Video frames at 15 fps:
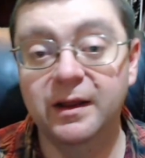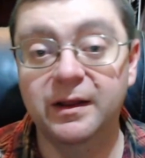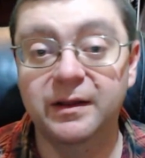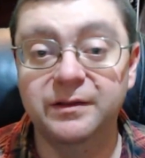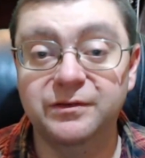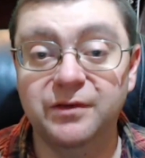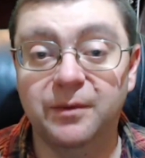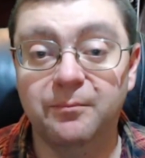
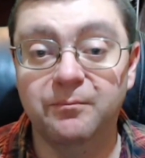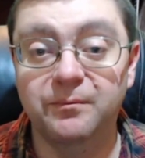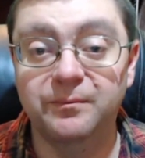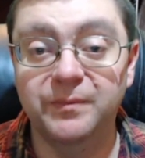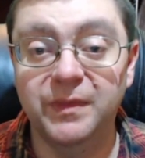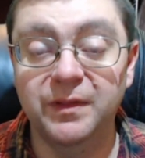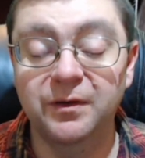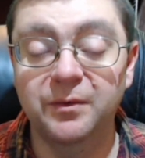a
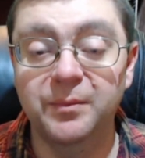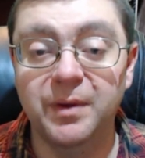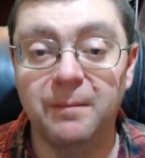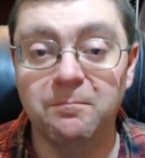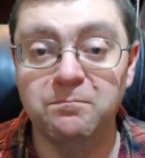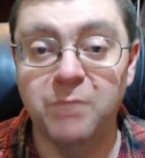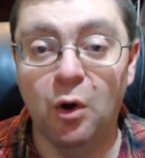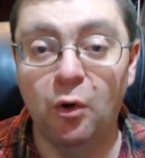little
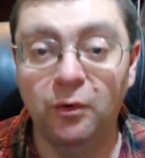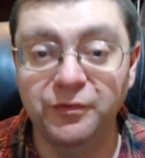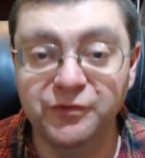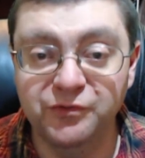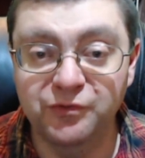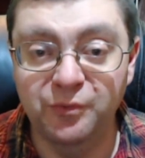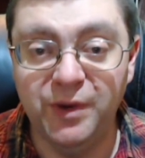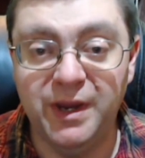bit bold,
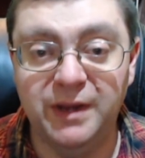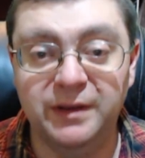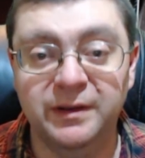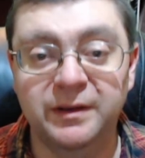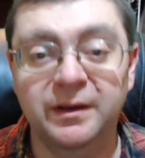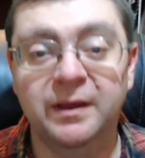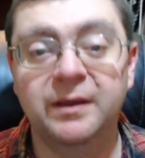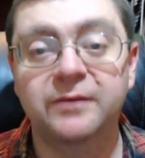
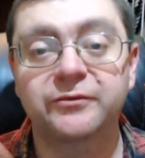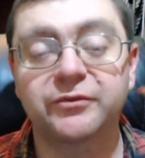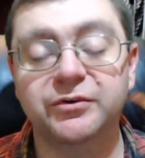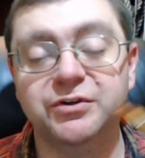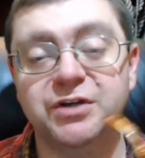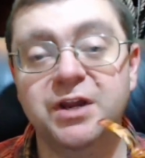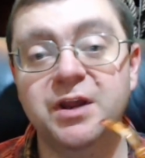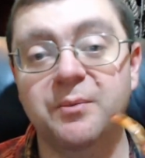sweetened
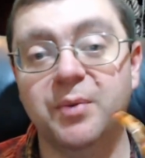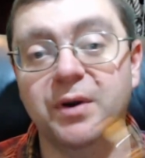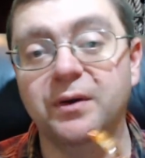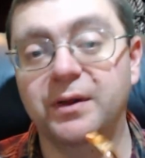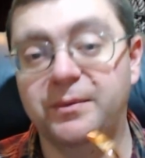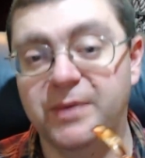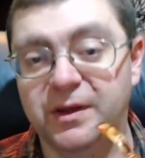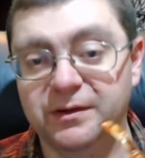Virginia Burley
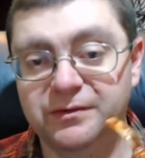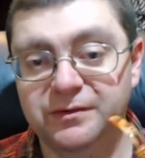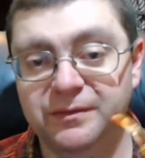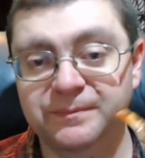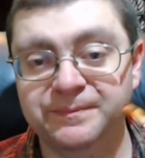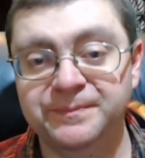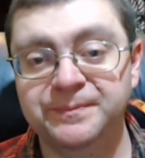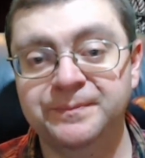mix.
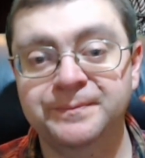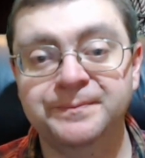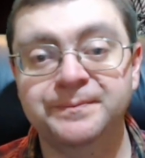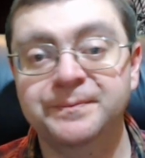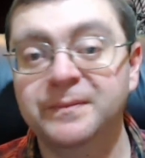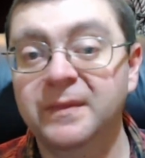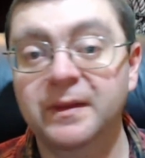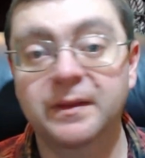
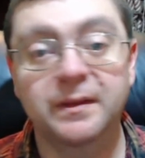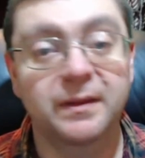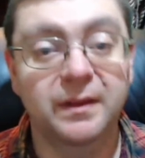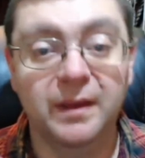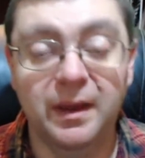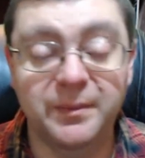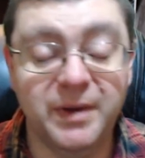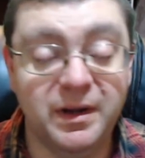
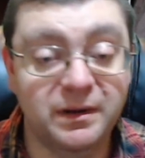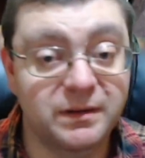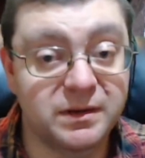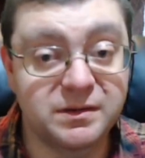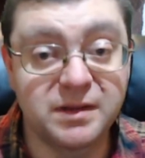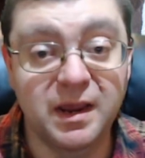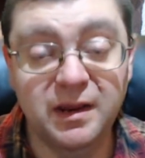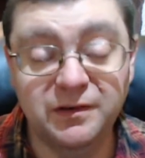I mean, it
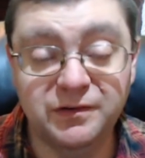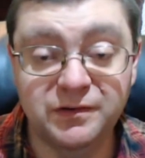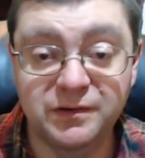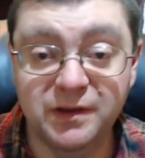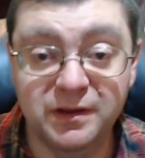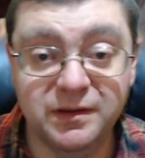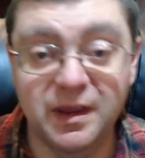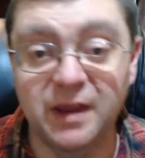
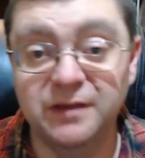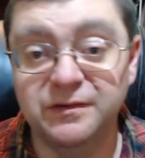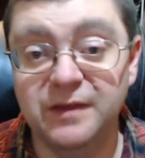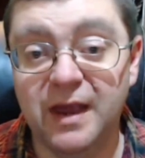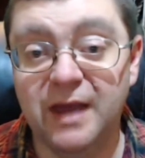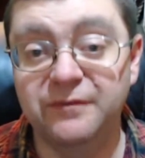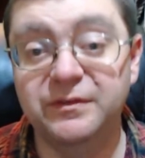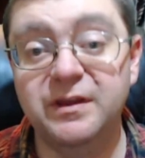tastes
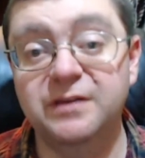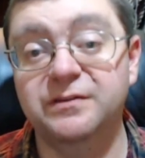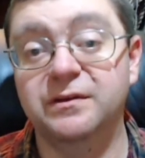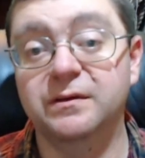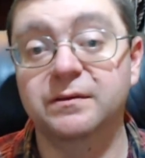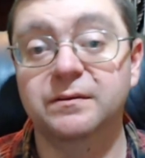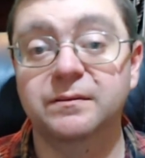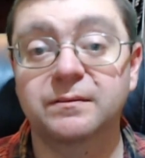half decent.
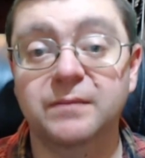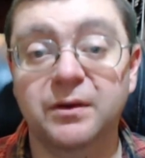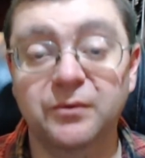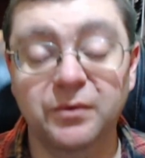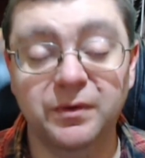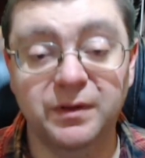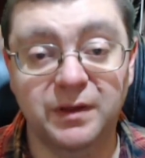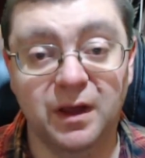It
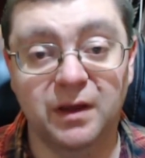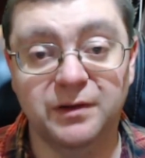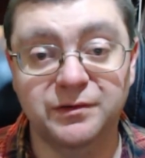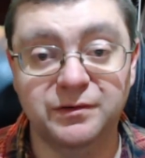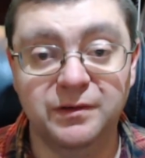really does.